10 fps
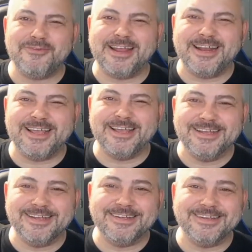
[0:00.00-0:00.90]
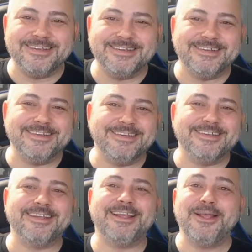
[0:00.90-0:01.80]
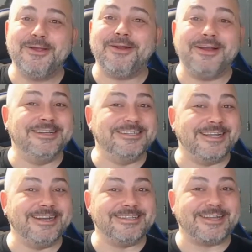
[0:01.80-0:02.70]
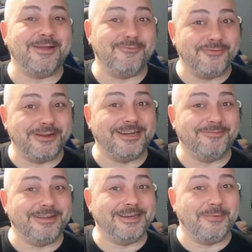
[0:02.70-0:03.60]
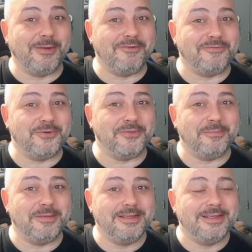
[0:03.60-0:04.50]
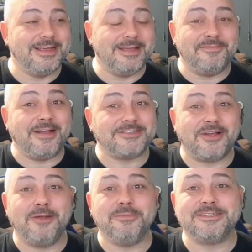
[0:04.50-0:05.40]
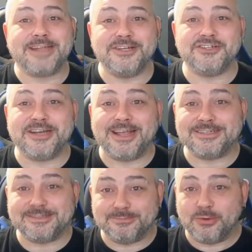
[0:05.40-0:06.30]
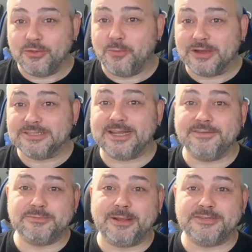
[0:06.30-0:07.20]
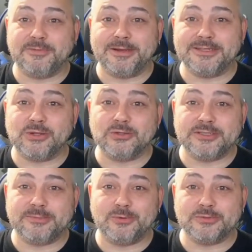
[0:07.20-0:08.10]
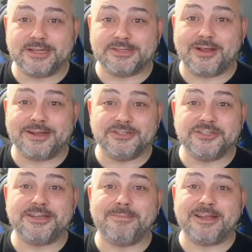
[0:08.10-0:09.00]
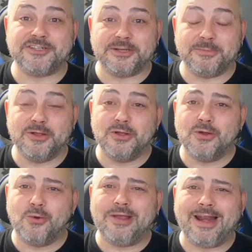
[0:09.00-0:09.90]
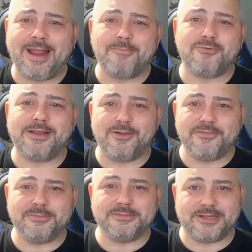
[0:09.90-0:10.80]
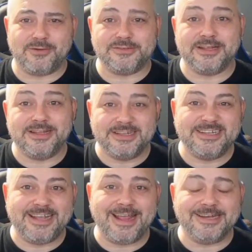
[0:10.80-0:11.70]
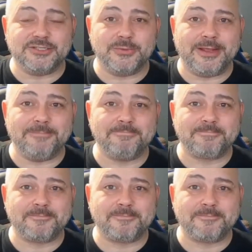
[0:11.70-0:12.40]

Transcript: Really? Well, I can see this going really, really well for them. In fact, I hope the station has more than one safe space for police constables, as I can just imagine them all clambering over themselves to get into it.